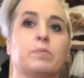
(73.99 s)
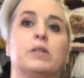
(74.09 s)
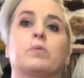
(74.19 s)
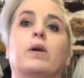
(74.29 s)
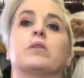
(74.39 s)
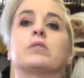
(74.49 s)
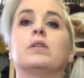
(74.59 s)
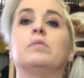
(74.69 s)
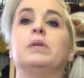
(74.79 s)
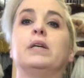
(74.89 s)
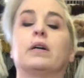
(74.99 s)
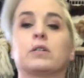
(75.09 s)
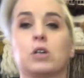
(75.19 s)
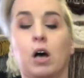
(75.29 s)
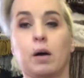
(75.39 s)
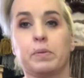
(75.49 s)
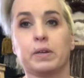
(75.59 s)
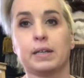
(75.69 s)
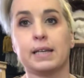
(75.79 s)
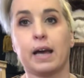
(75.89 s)
My sweater is going to be a top
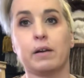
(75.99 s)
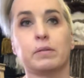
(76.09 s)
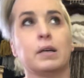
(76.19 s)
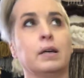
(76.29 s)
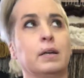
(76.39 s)
down,